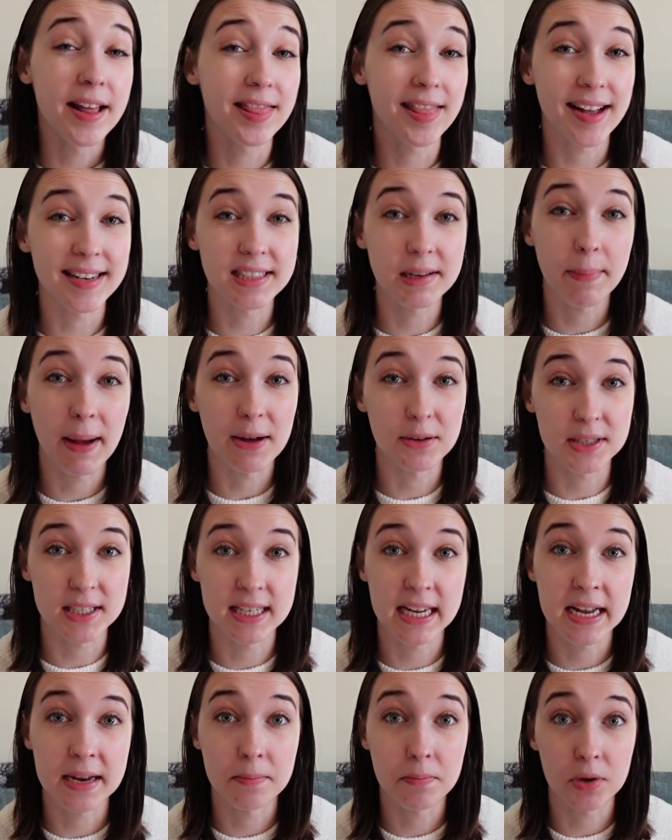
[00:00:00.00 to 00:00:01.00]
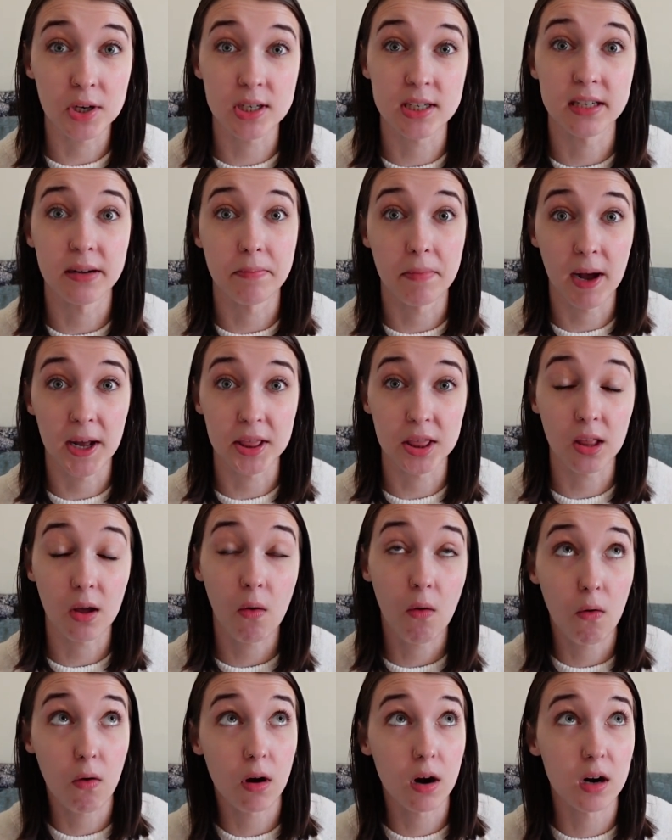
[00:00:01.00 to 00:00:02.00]
that's about 10 books a month,
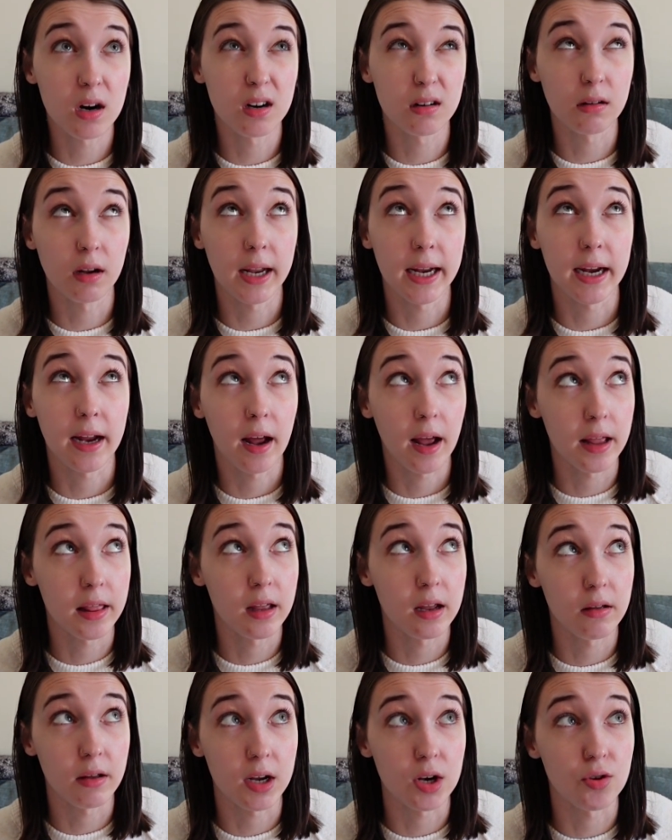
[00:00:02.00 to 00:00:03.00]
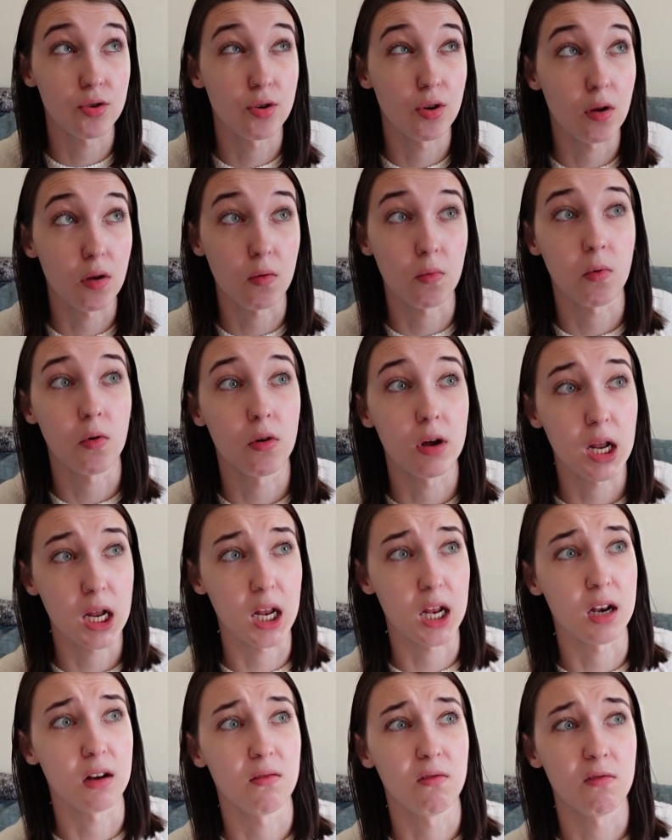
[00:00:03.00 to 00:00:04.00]
or like, I think like
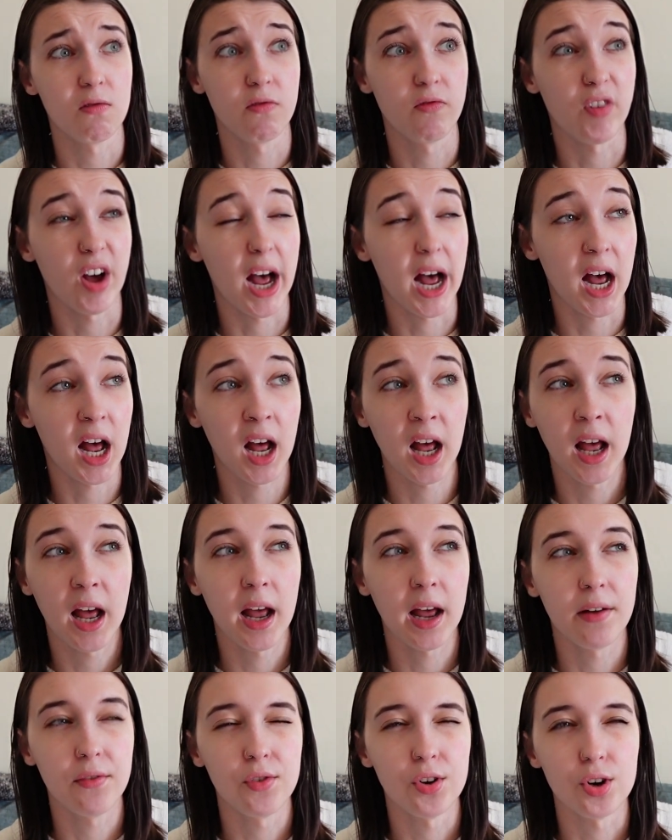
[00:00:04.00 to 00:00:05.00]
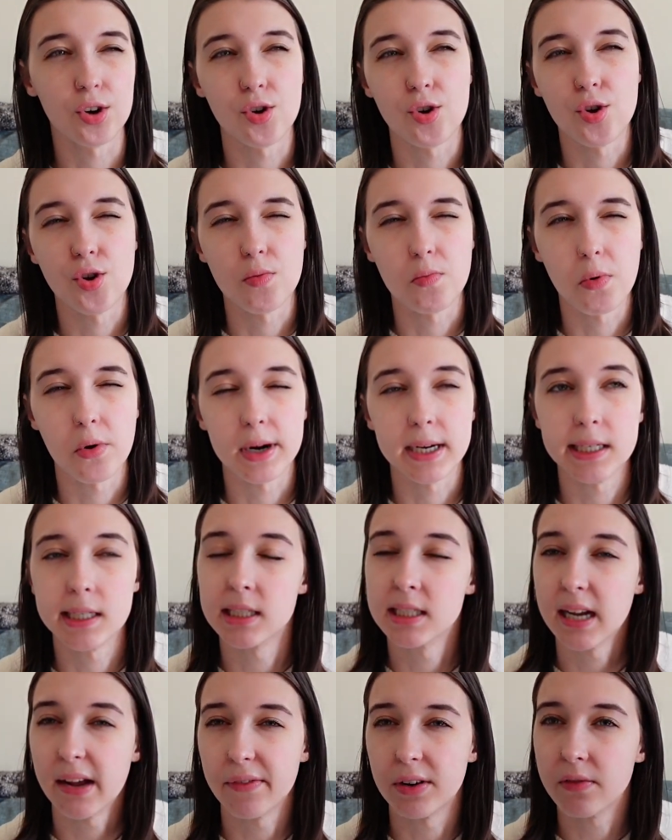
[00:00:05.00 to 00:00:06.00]
2.5 to
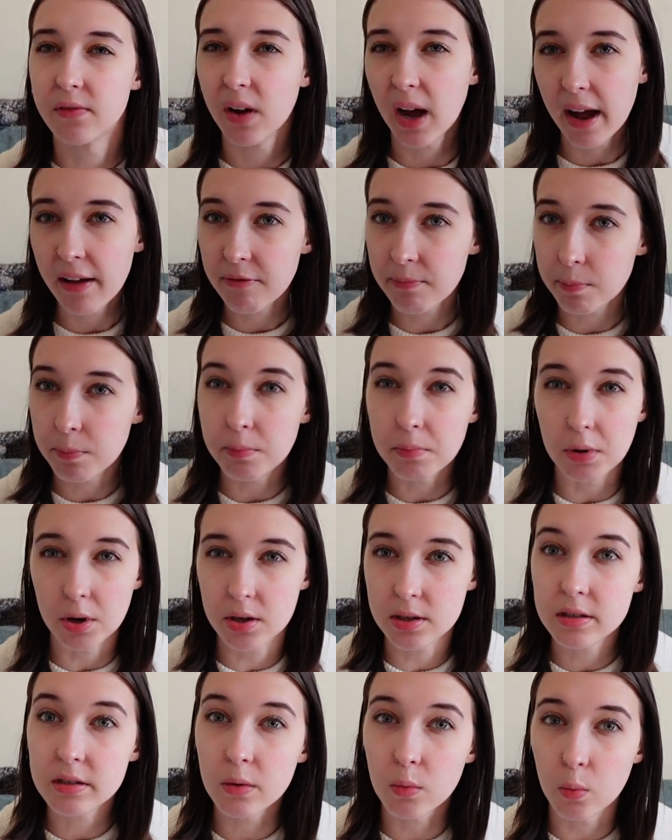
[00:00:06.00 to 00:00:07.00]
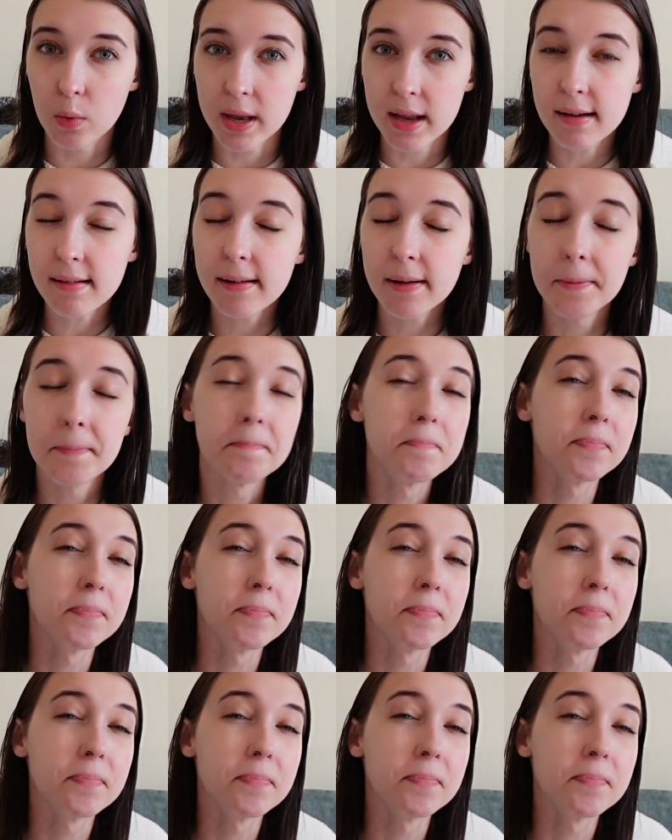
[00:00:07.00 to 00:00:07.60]
2.75 books a week.